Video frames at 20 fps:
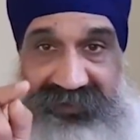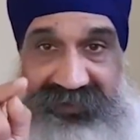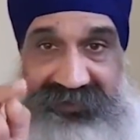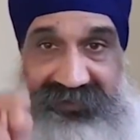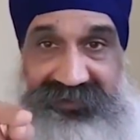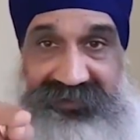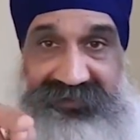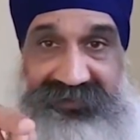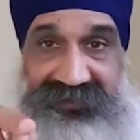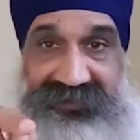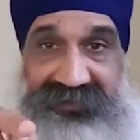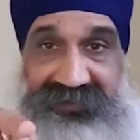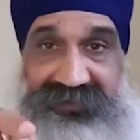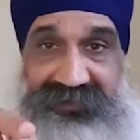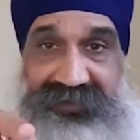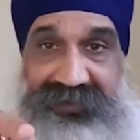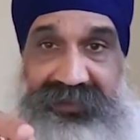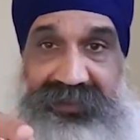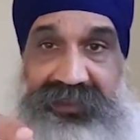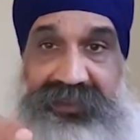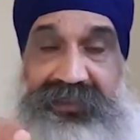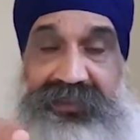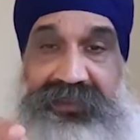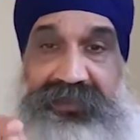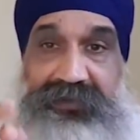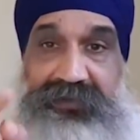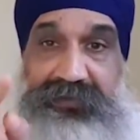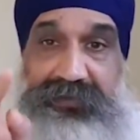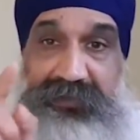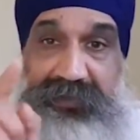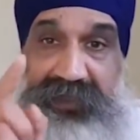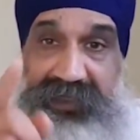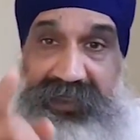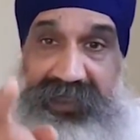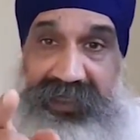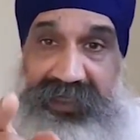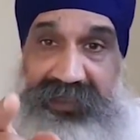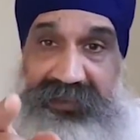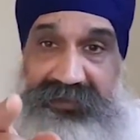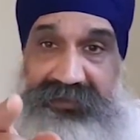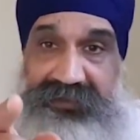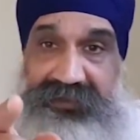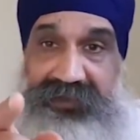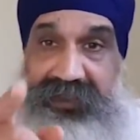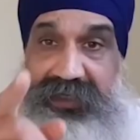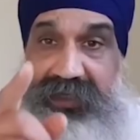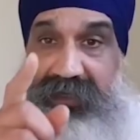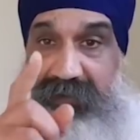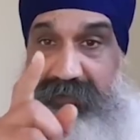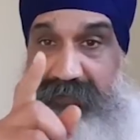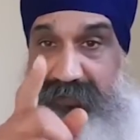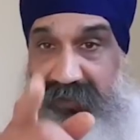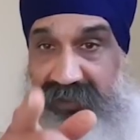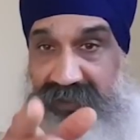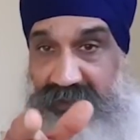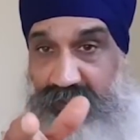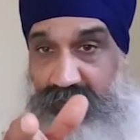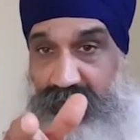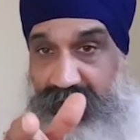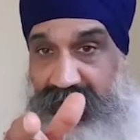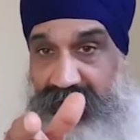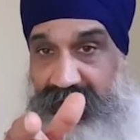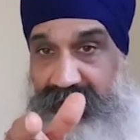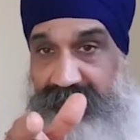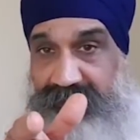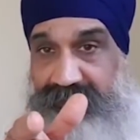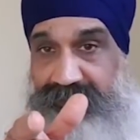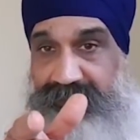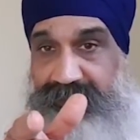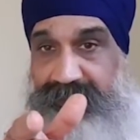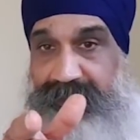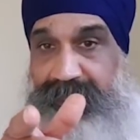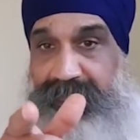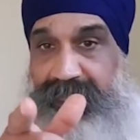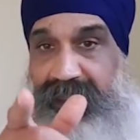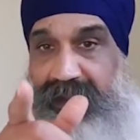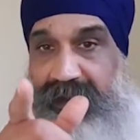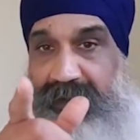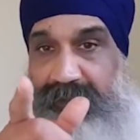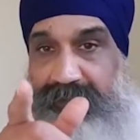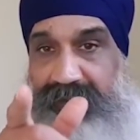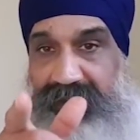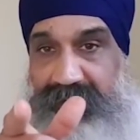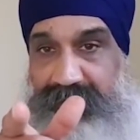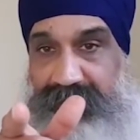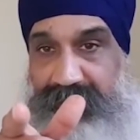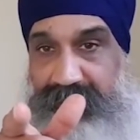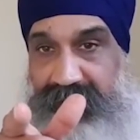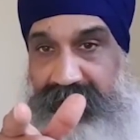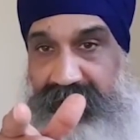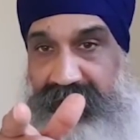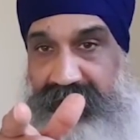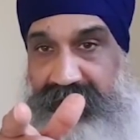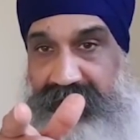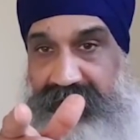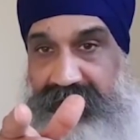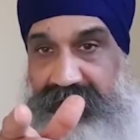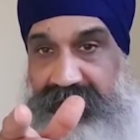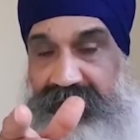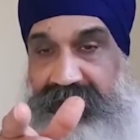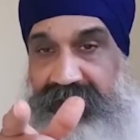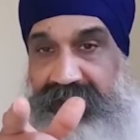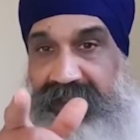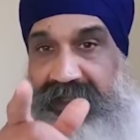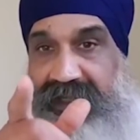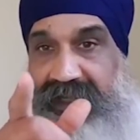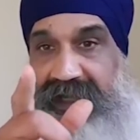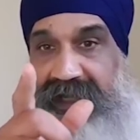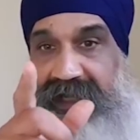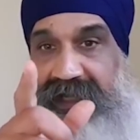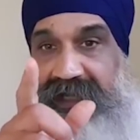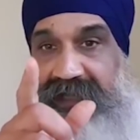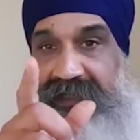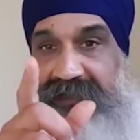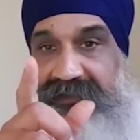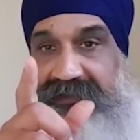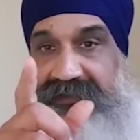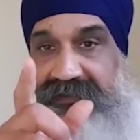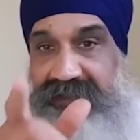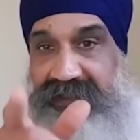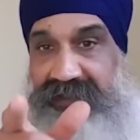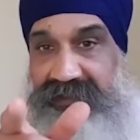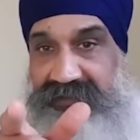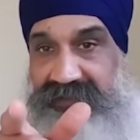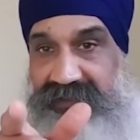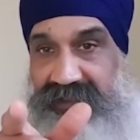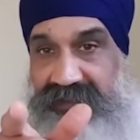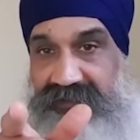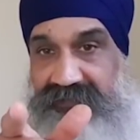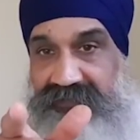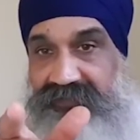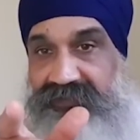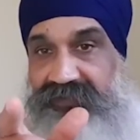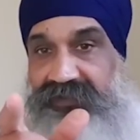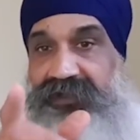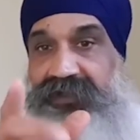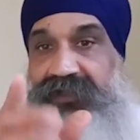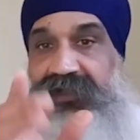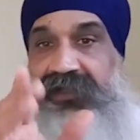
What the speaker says: sentences. But guys, be aware, be prepared, and stay safe.